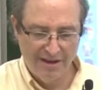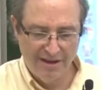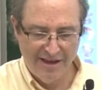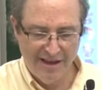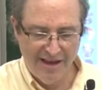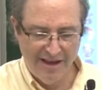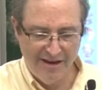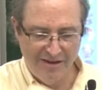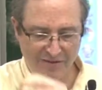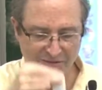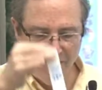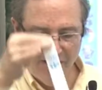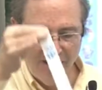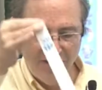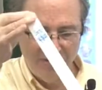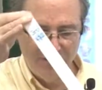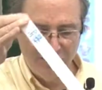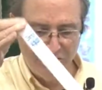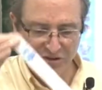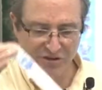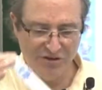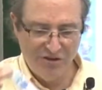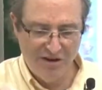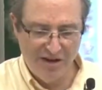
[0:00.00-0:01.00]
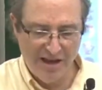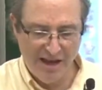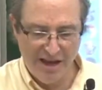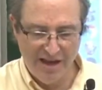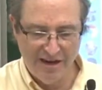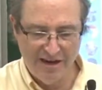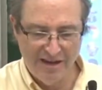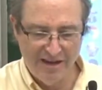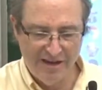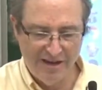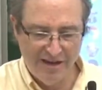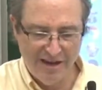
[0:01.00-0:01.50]
And if I was good at
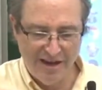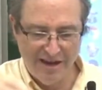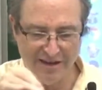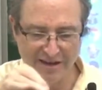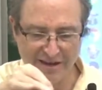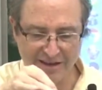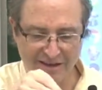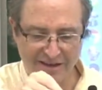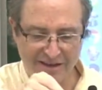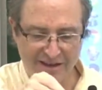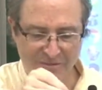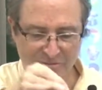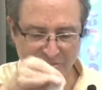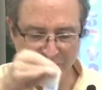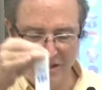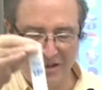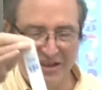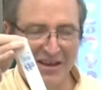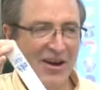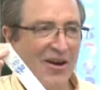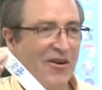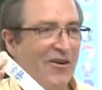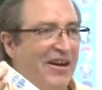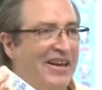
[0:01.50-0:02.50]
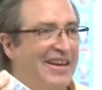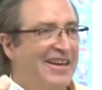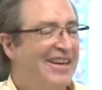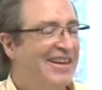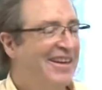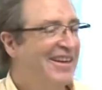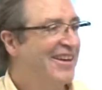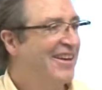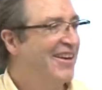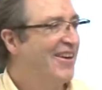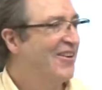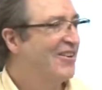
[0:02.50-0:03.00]
it, I could keep it going.
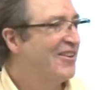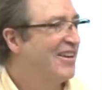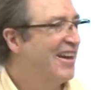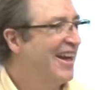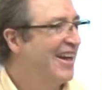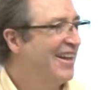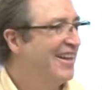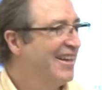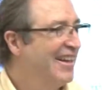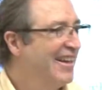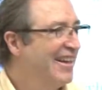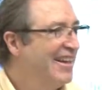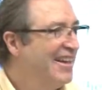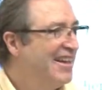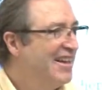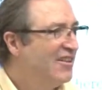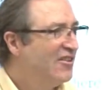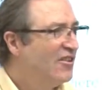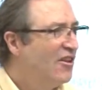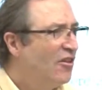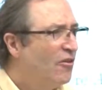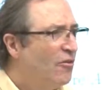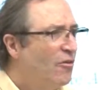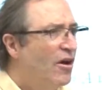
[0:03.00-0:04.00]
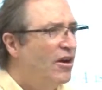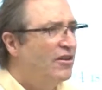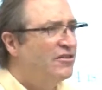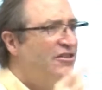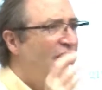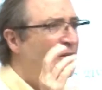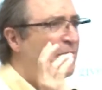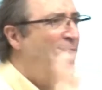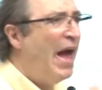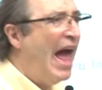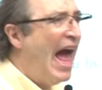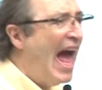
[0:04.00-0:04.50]
Okay? In other words,
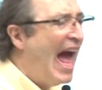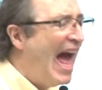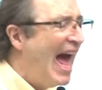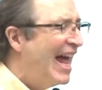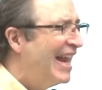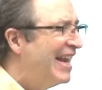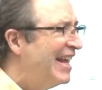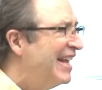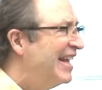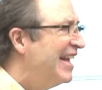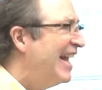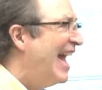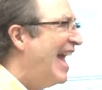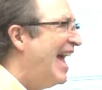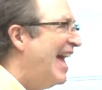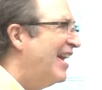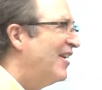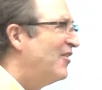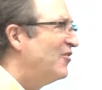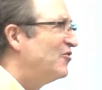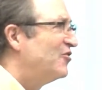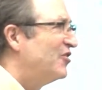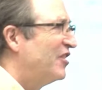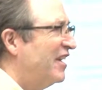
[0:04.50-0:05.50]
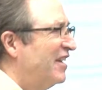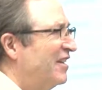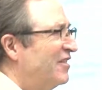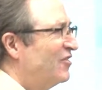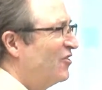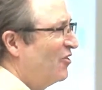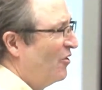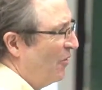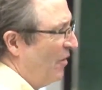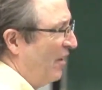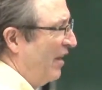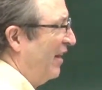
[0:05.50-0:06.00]
I'm adding energy
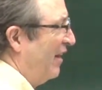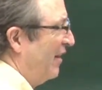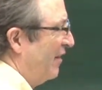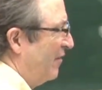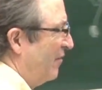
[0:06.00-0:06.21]
to it.